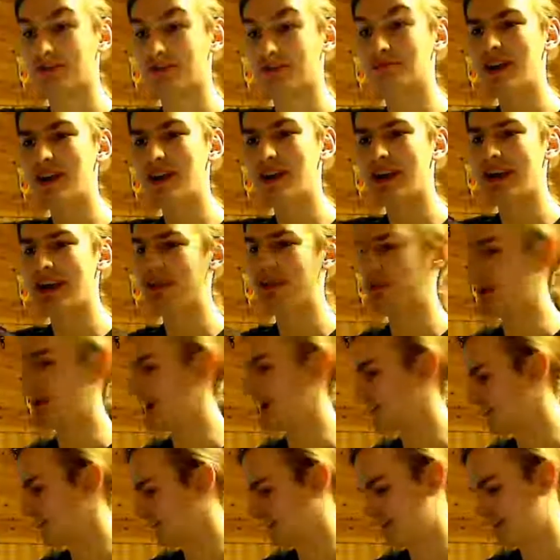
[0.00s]
It's pretty heavy,
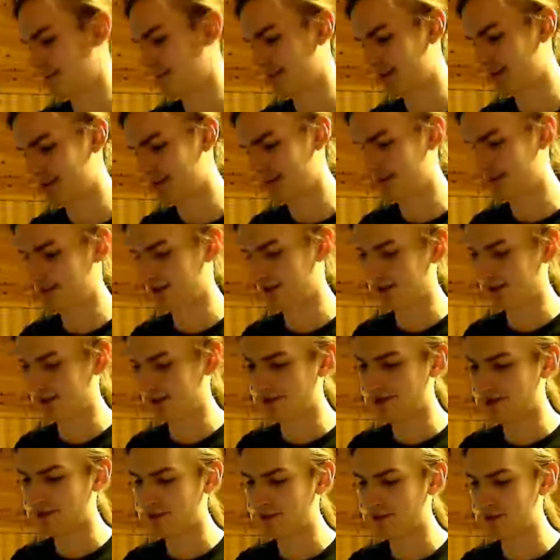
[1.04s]
actually. Now that I
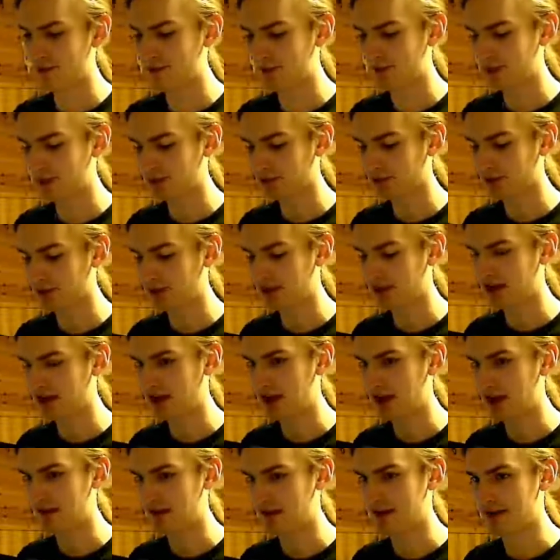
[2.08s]
never remembered that it was this
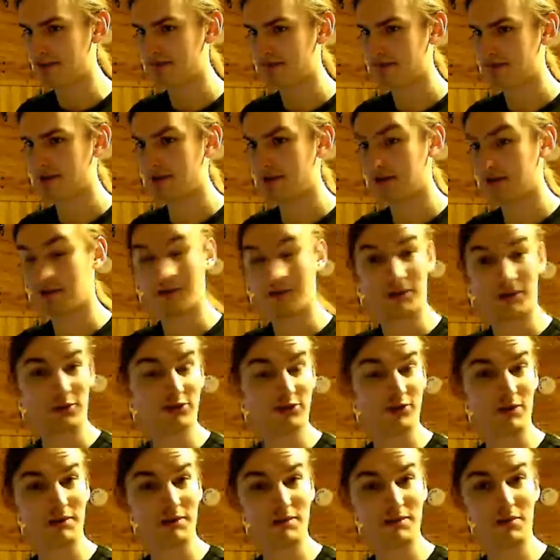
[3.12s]
heavy.
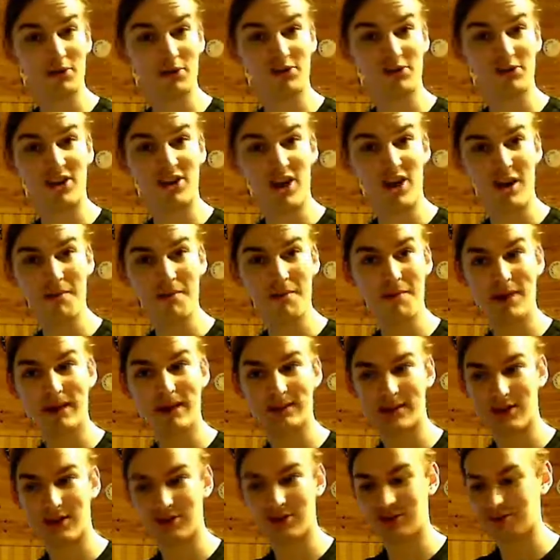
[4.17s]
Also, one of the most
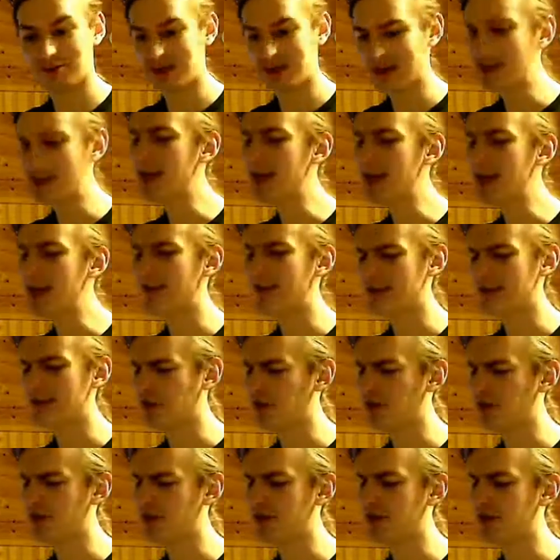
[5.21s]
compact consoles, but again, it's a
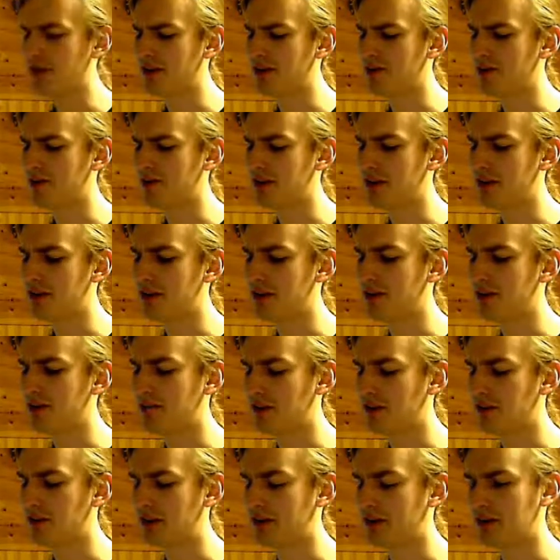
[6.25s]
little inconvenient in
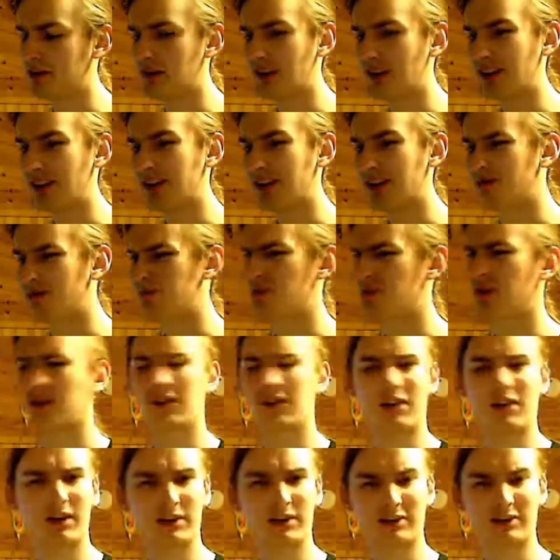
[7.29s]
places unless you put it
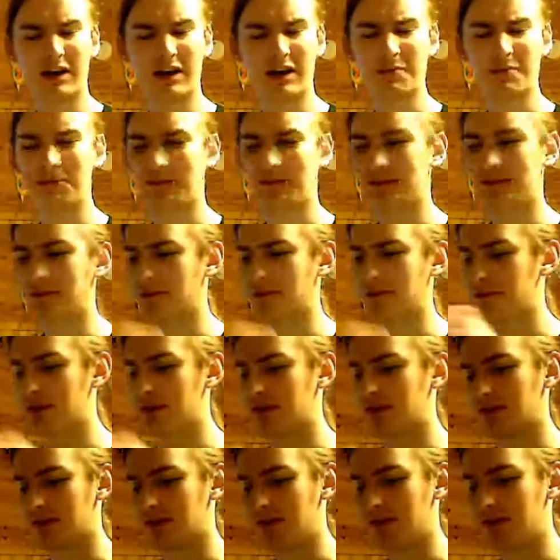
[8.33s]
on top of something,
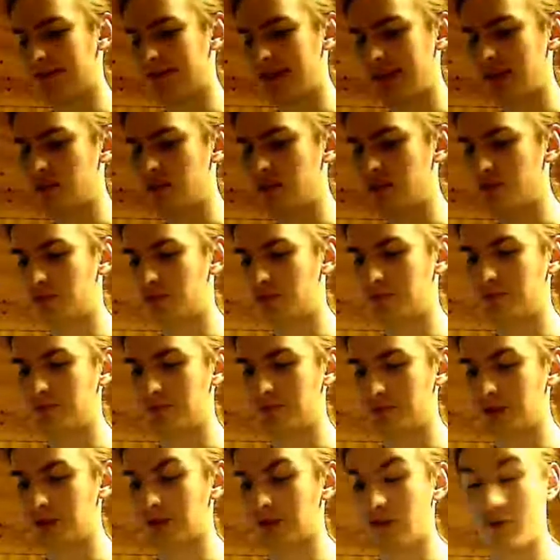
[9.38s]
because then you won't.
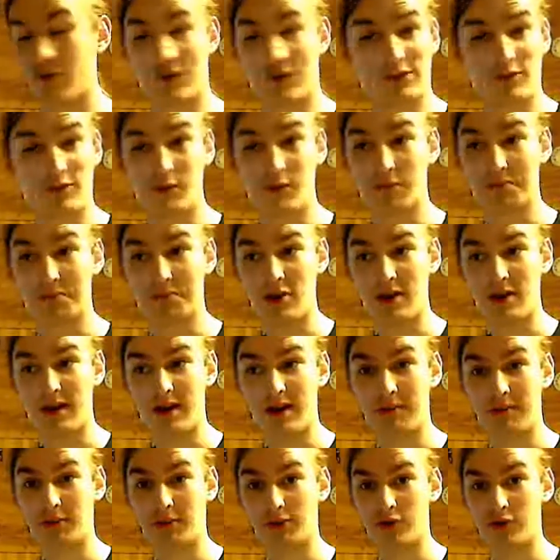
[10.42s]
Because otherwise, you won't be
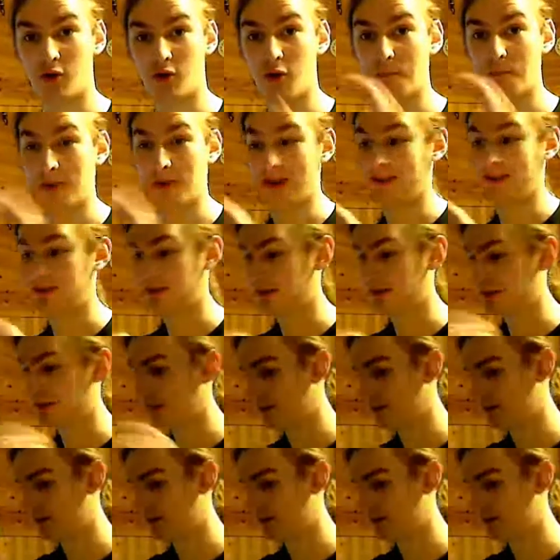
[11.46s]
able to open it.